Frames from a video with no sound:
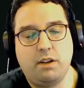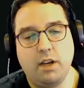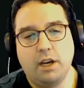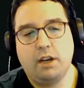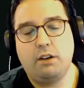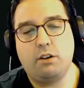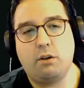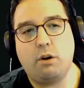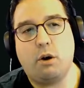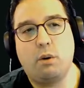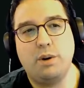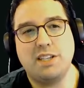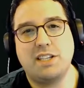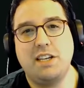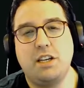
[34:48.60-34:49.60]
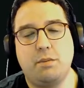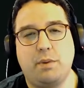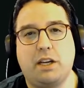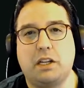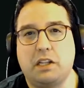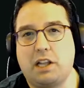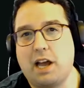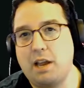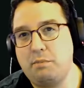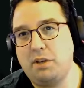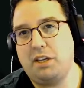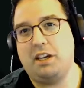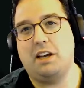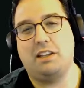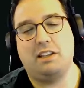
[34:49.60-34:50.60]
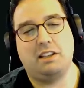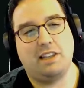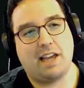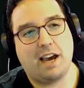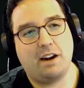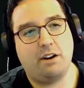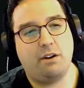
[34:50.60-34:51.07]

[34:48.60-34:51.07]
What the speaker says: don't always need to be climbing the ladder.